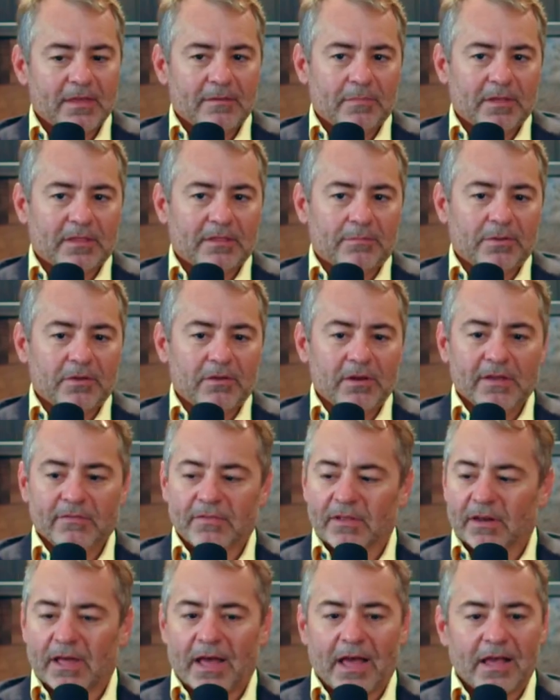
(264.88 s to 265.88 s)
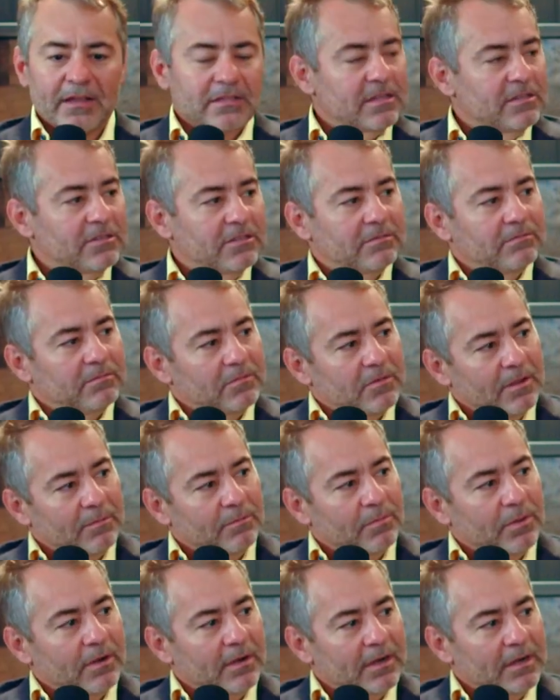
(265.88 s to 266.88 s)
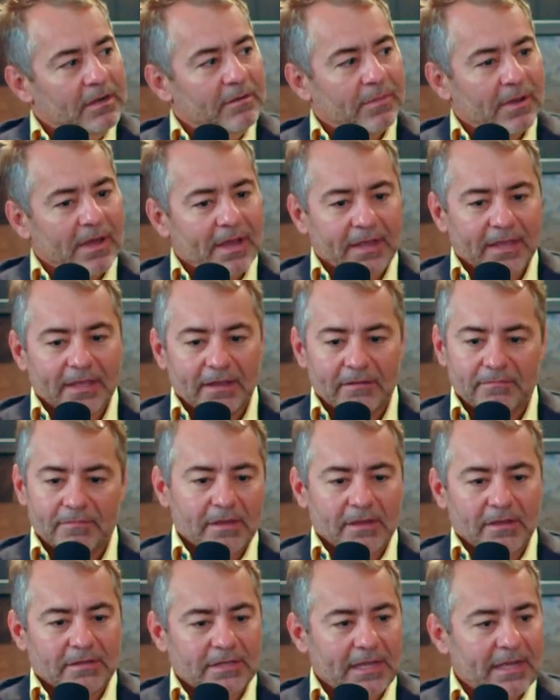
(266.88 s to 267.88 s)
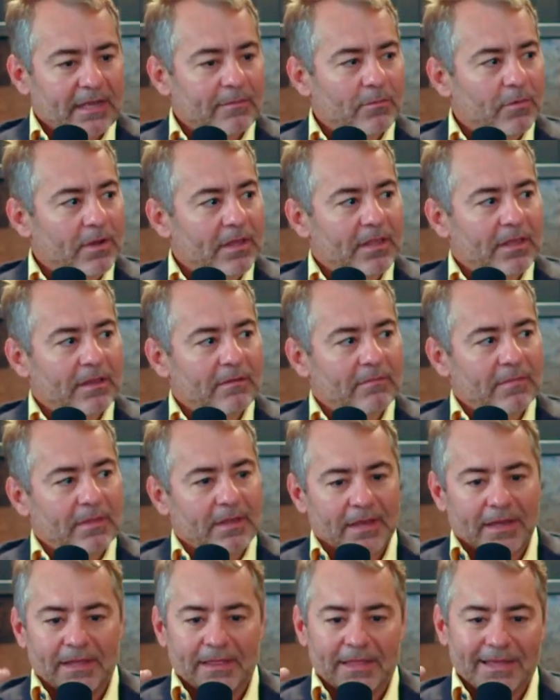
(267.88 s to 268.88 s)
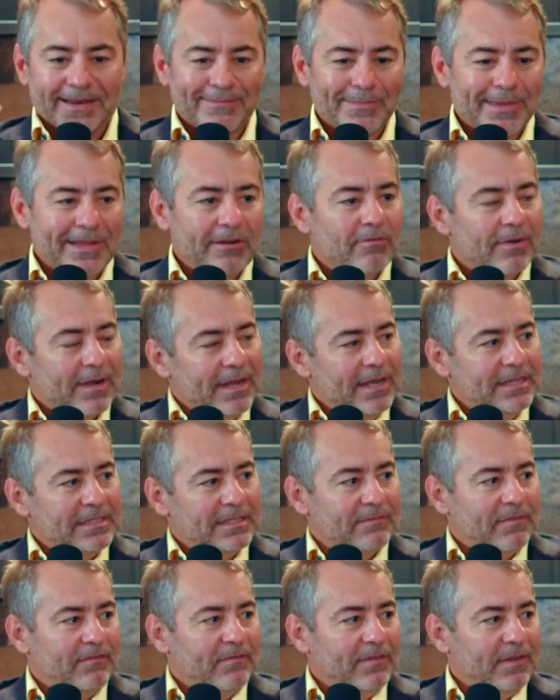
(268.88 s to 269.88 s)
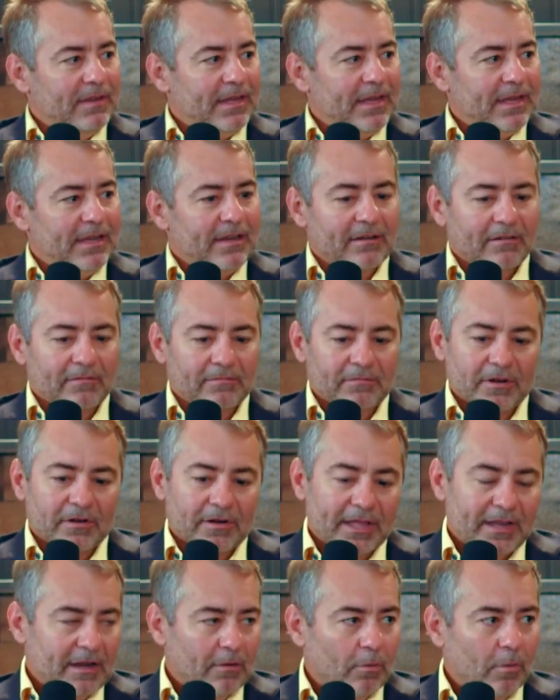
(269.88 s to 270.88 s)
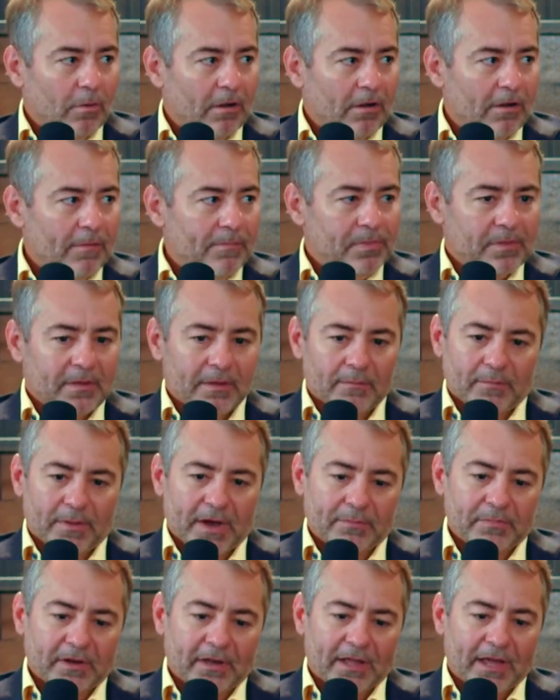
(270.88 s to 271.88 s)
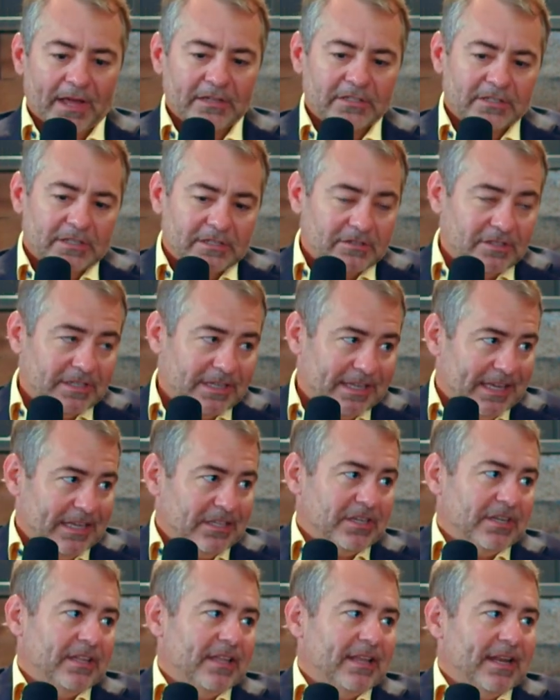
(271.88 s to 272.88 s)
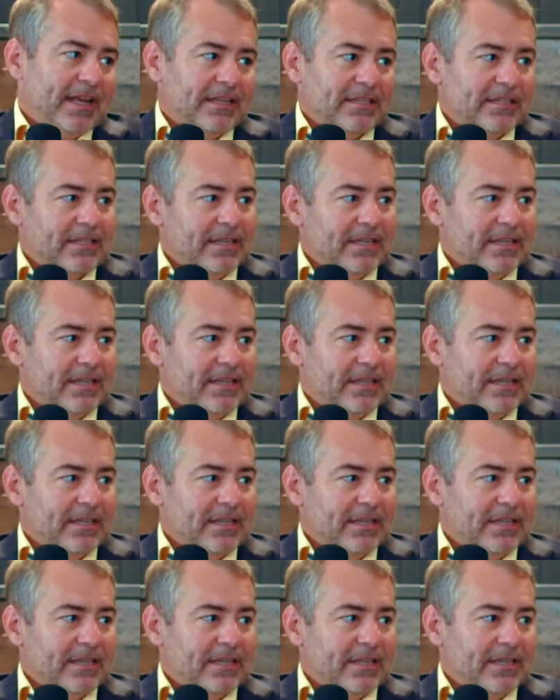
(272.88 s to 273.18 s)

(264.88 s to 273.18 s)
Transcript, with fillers: but the beauty of the lozenge you can put it in your pocket you take them with you and then mid race if you feel like you're you're hitting a wall pop the lozenge, get you to the next